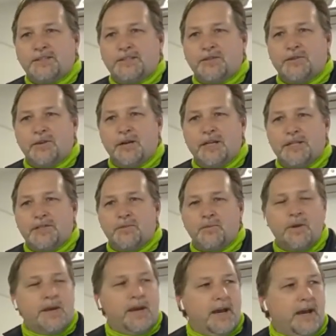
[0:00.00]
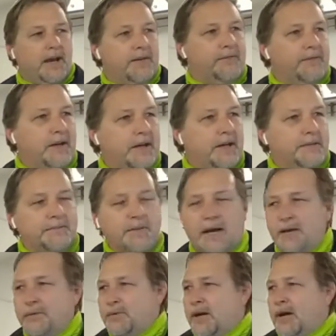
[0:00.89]
Thanks, Chris. We have,
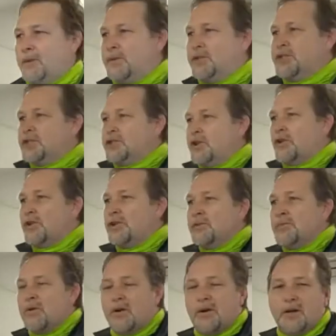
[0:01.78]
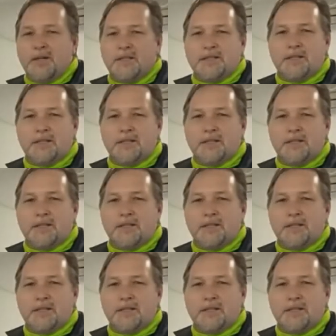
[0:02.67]
I would show you more.